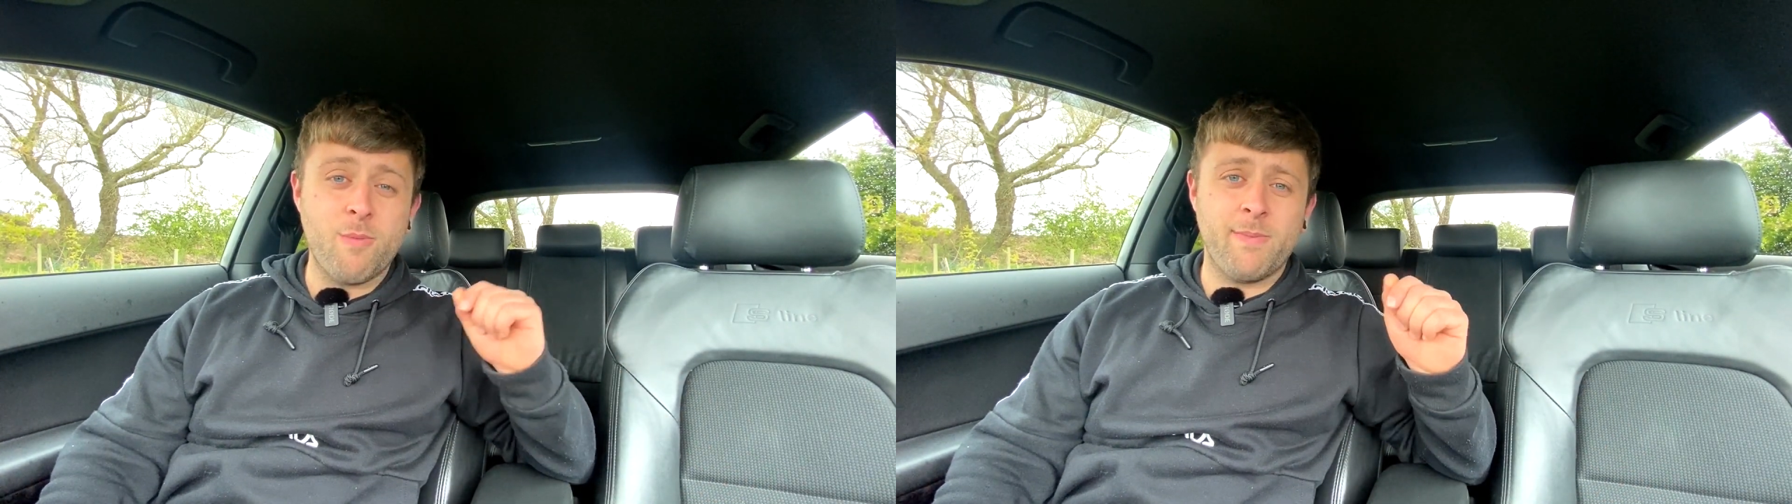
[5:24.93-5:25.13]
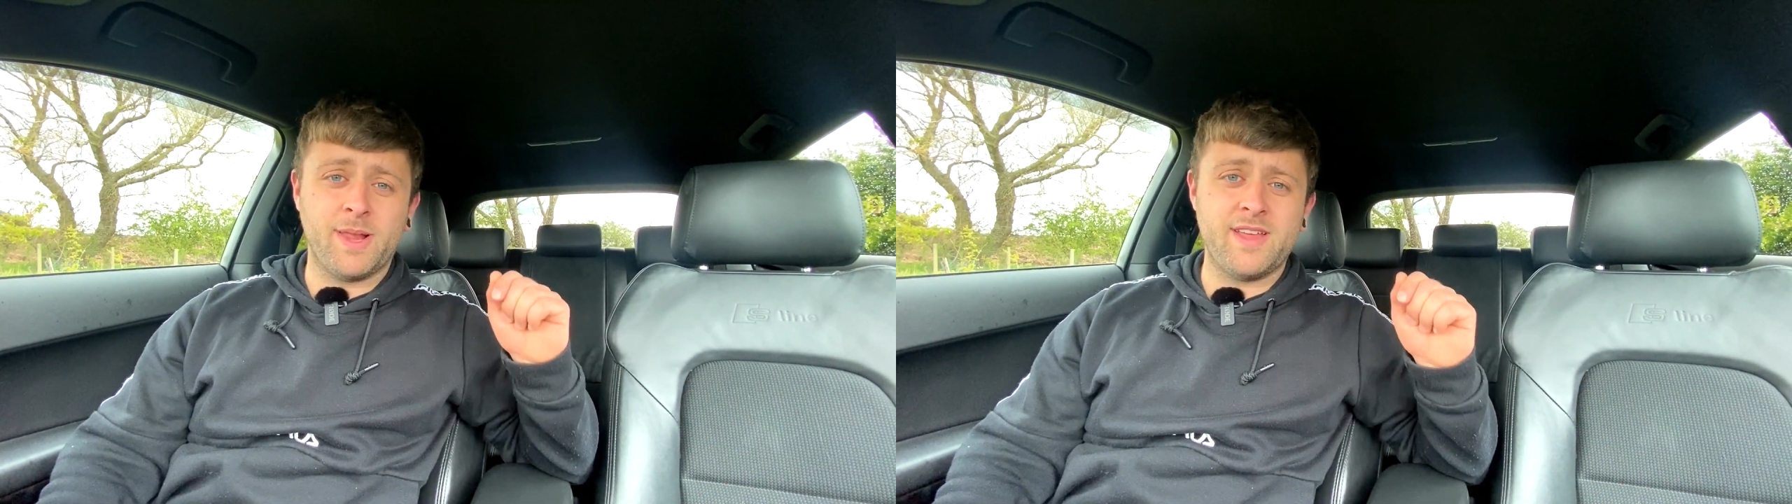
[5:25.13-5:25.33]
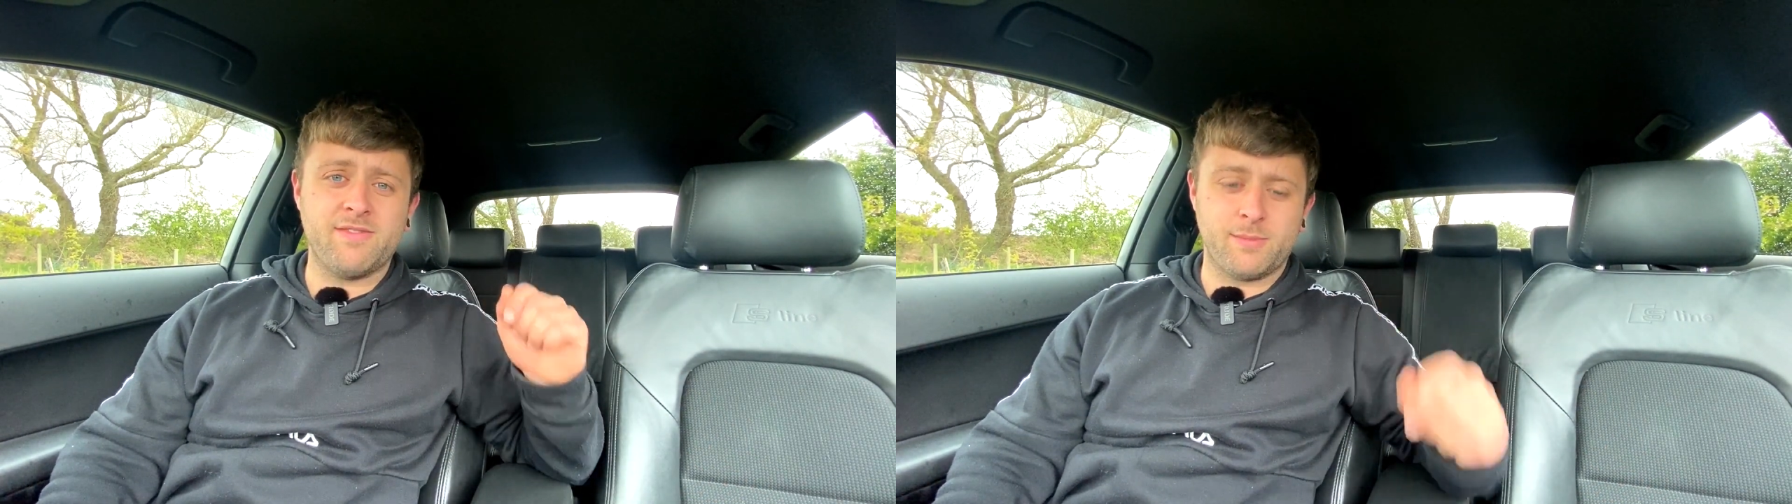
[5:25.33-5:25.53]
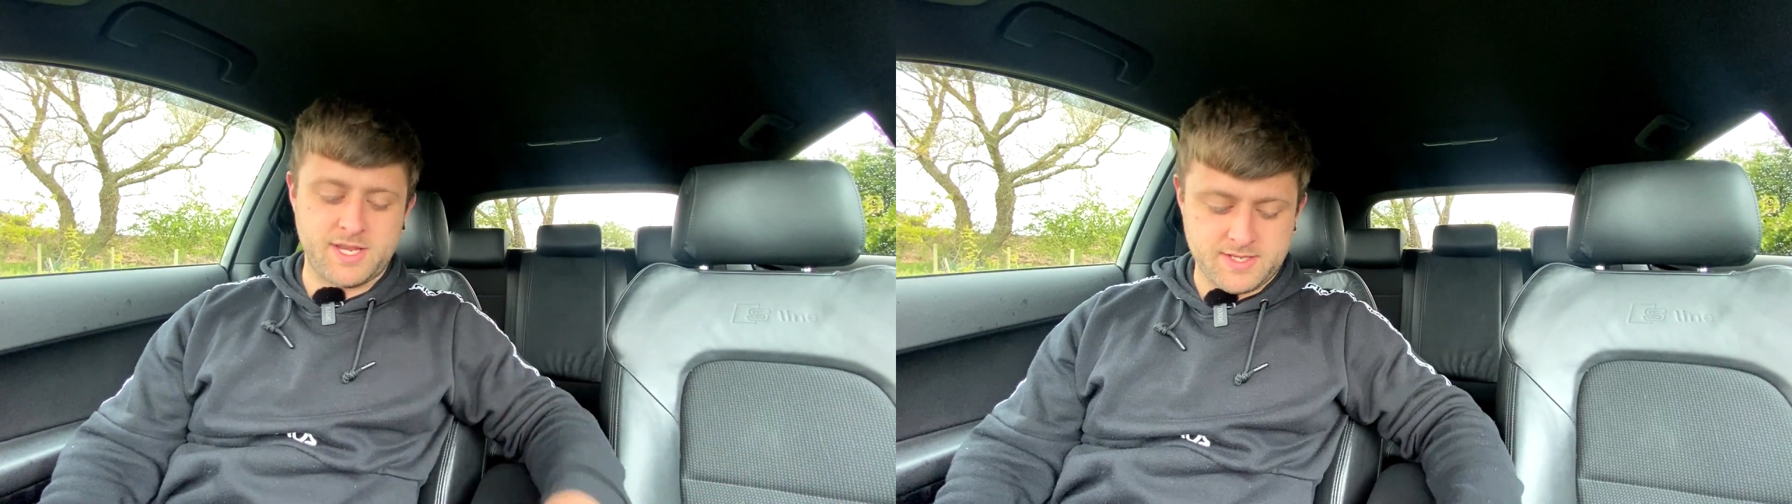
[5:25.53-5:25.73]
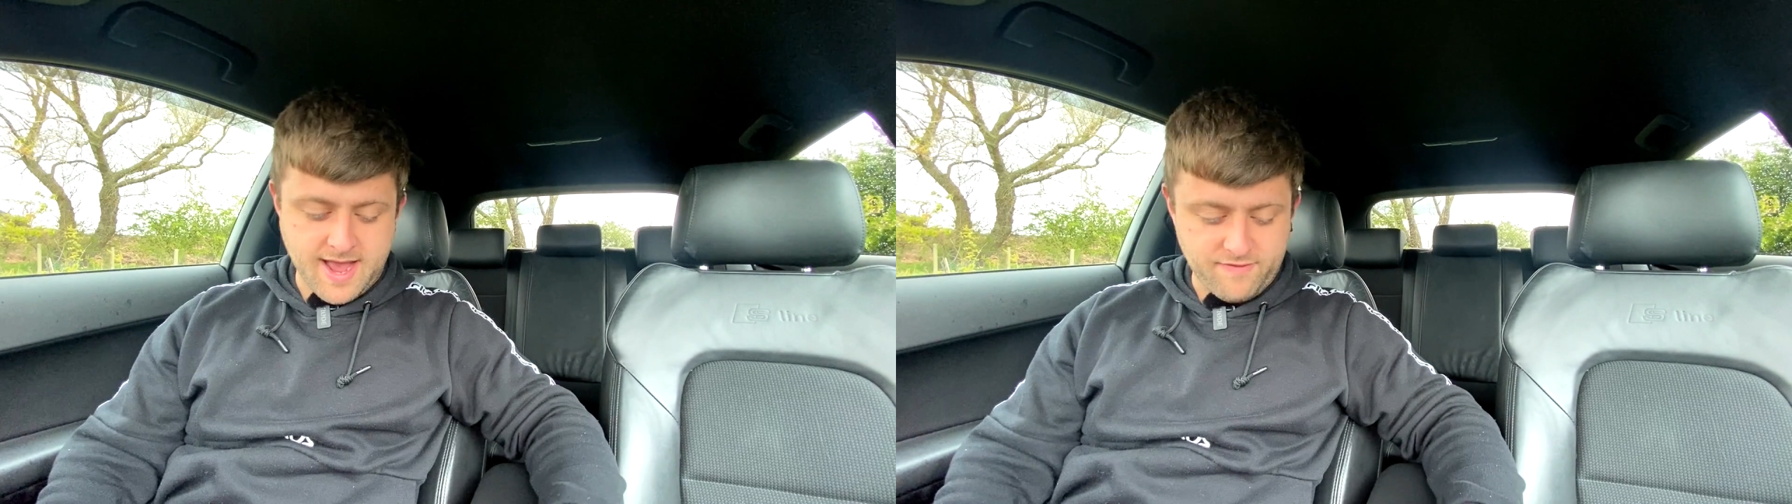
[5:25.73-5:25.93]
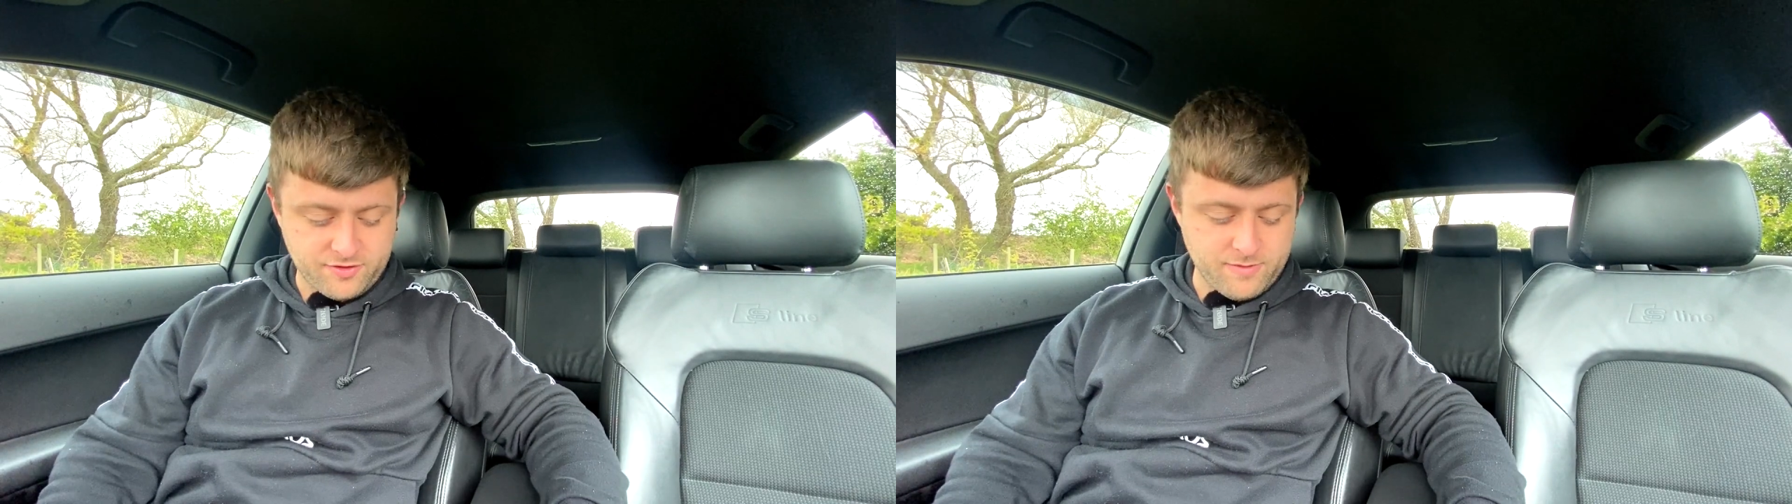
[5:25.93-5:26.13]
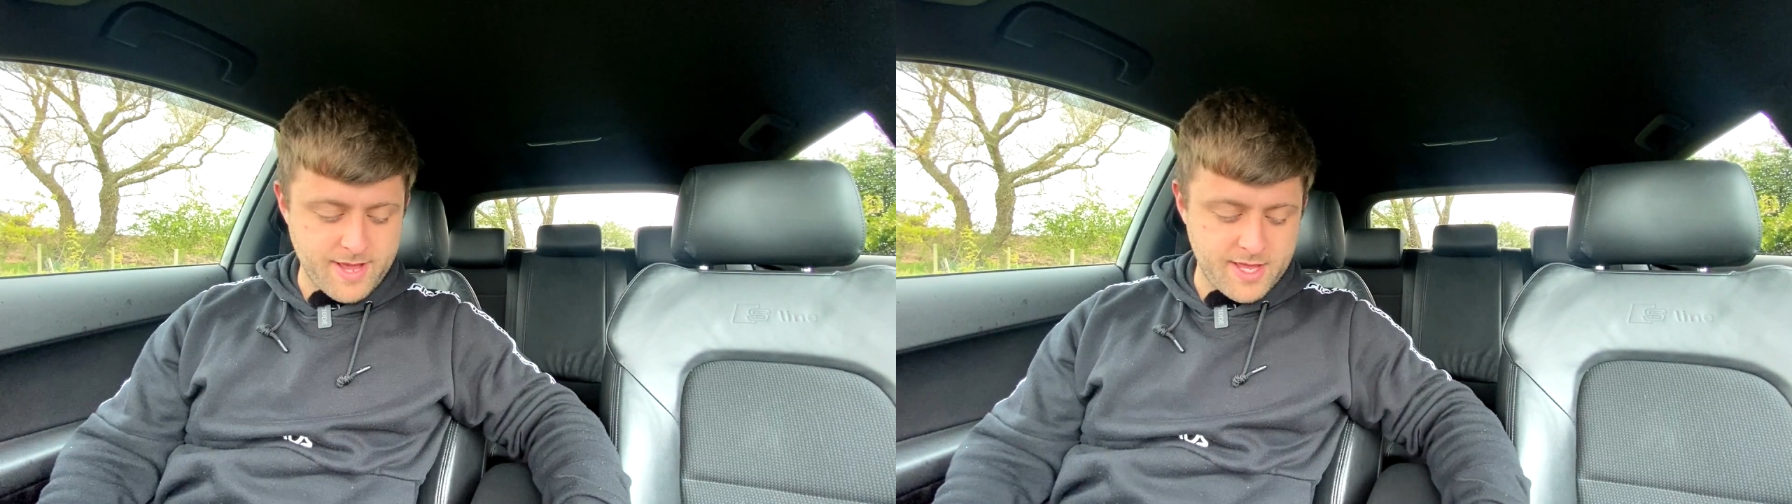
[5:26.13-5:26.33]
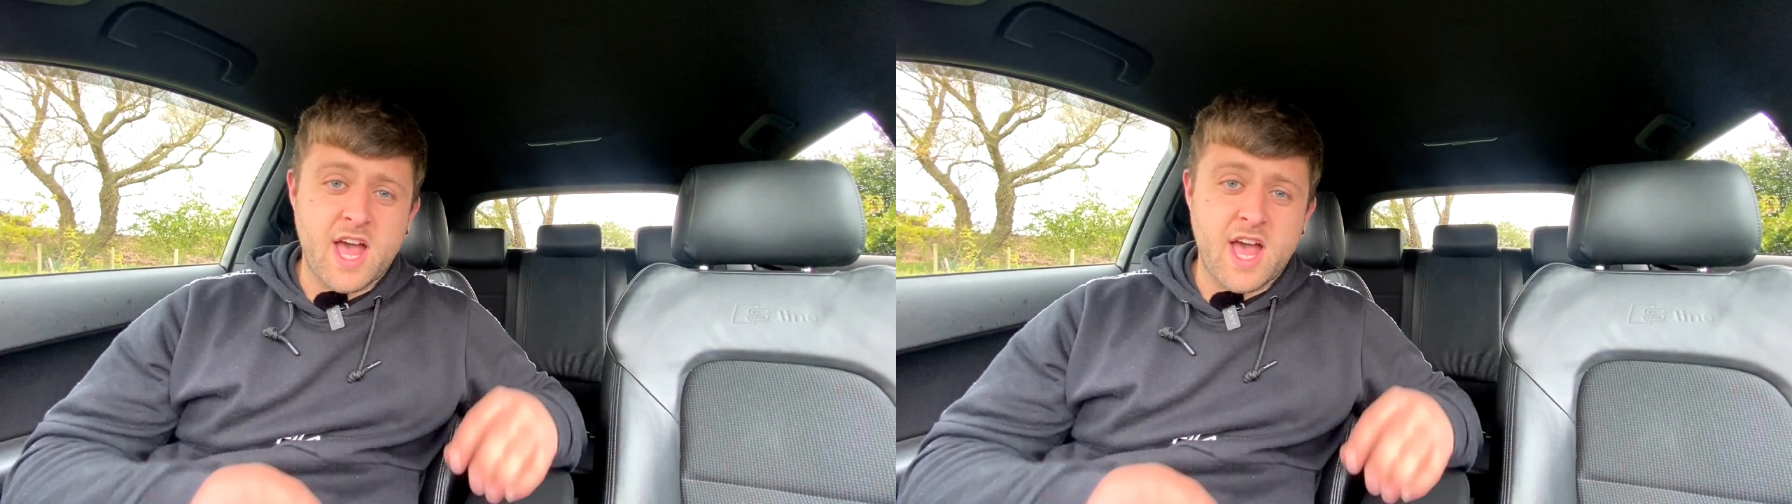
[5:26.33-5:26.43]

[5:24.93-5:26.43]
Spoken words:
unbelievably daft to me.